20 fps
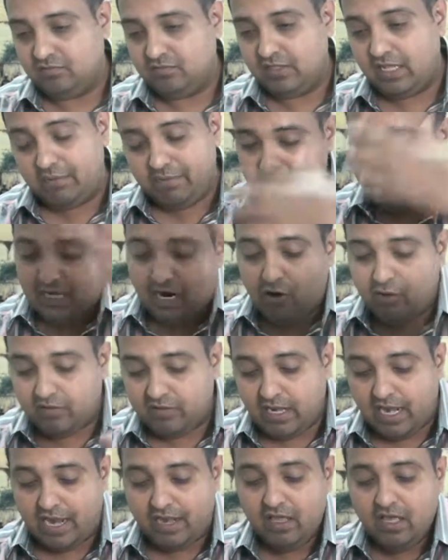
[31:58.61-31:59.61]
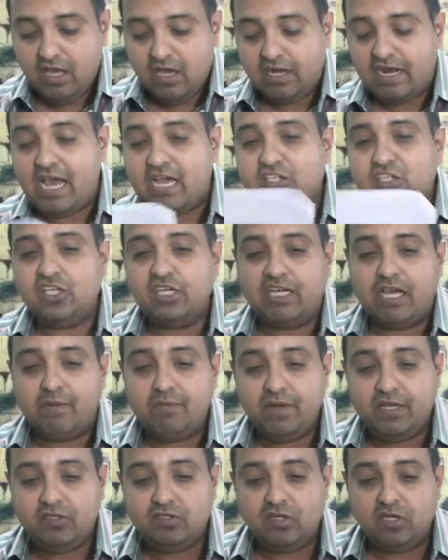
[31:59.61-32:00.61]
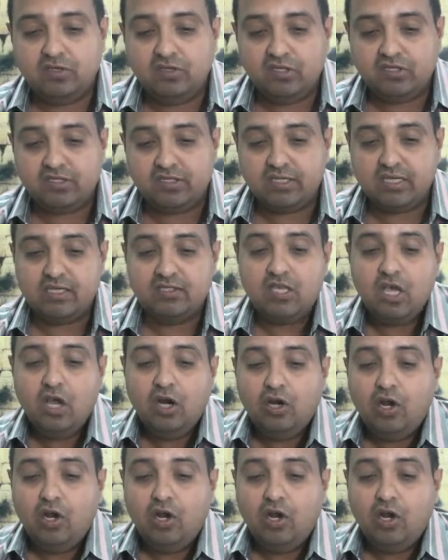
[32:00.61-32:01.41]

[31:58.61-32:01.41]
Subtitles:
That means out of the land. Rashi comments on this, says,